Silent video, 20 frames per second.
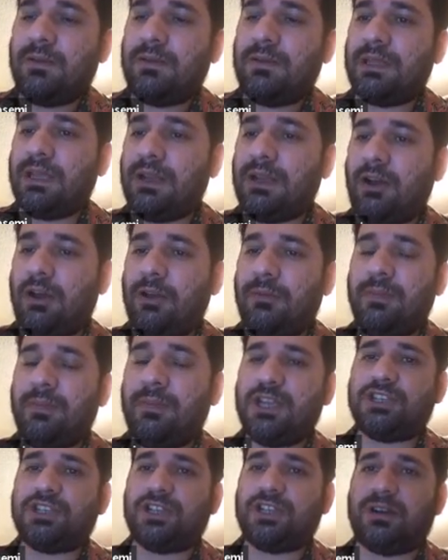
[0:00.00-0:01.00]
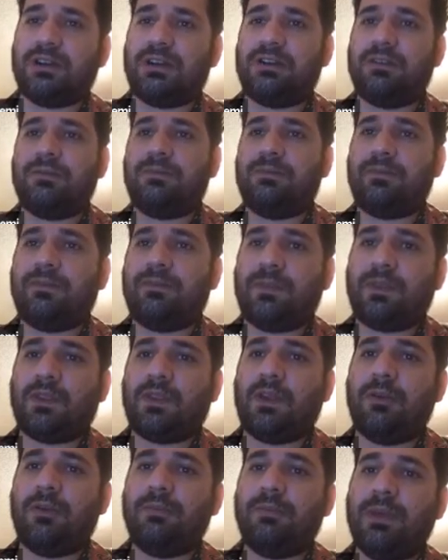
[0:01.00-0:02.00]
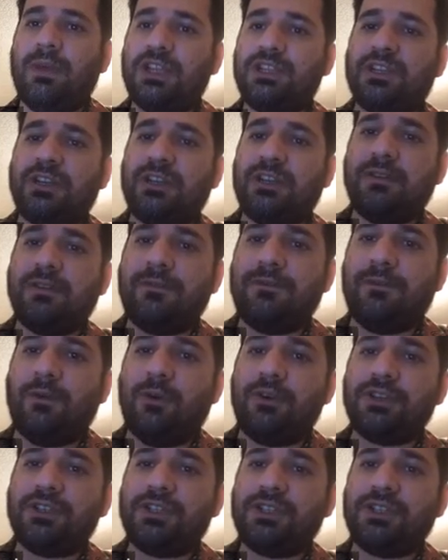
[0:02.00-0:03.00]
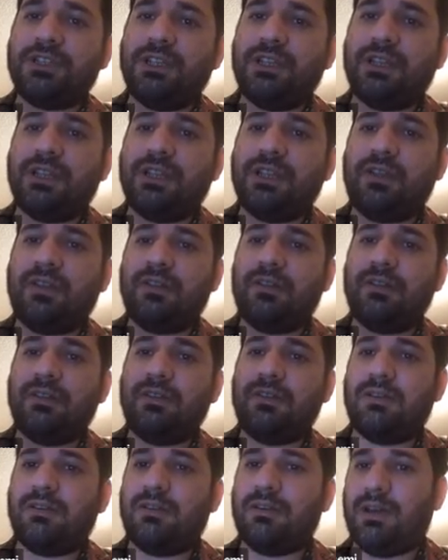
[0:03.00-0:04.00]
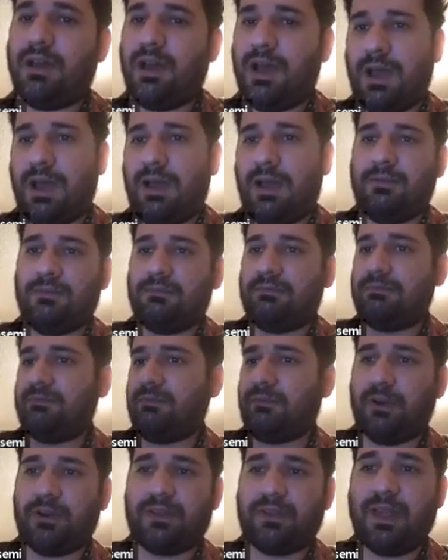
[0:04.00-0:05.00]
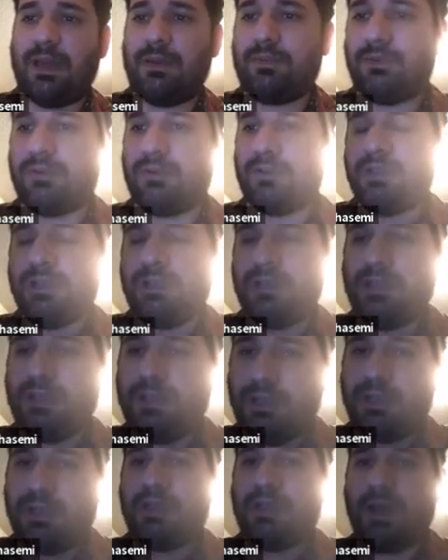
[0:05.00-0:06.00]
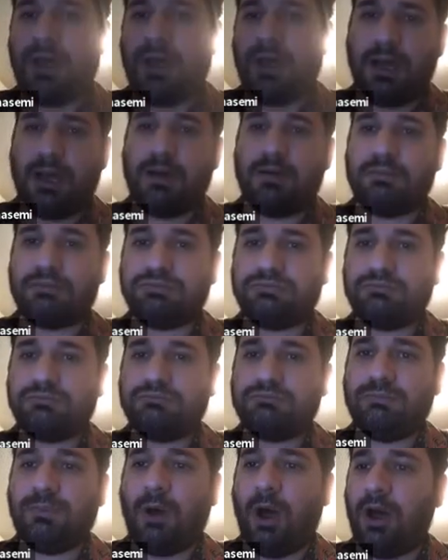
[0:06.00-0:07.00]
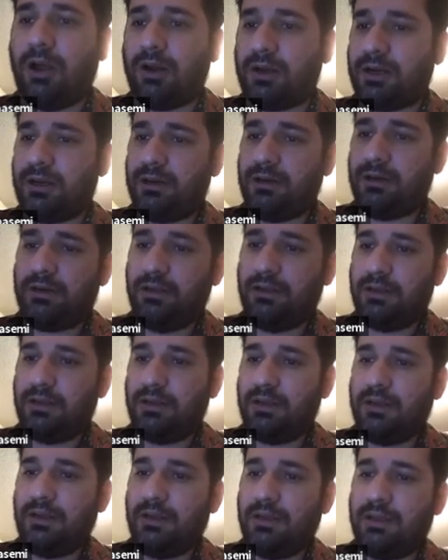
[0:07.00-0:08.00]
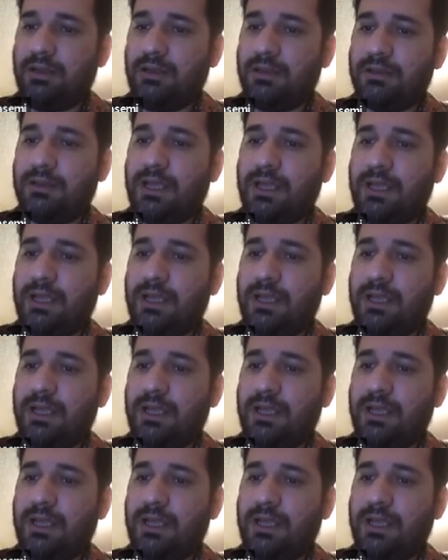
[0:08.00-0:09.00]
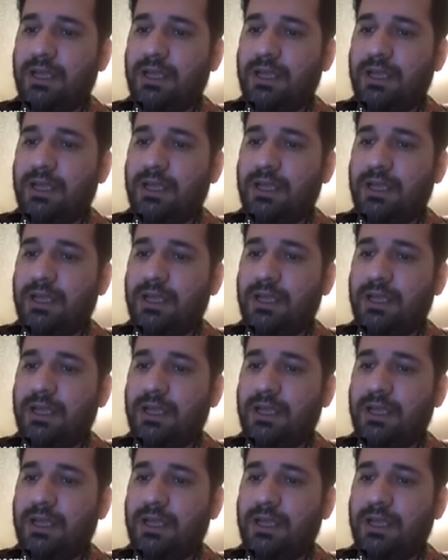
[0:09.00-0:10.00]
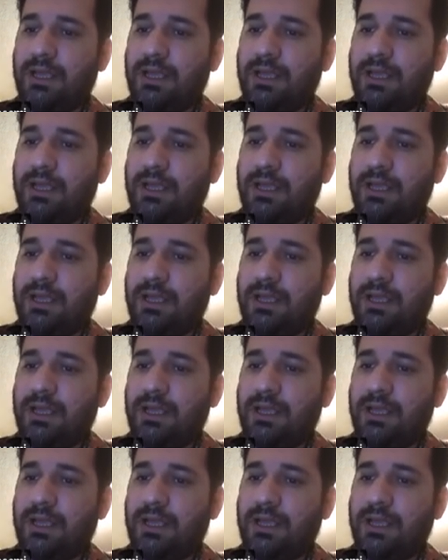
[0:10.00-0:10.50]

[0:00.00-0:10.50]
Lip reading: Then I measure the force in this, for example, bar. The force comes,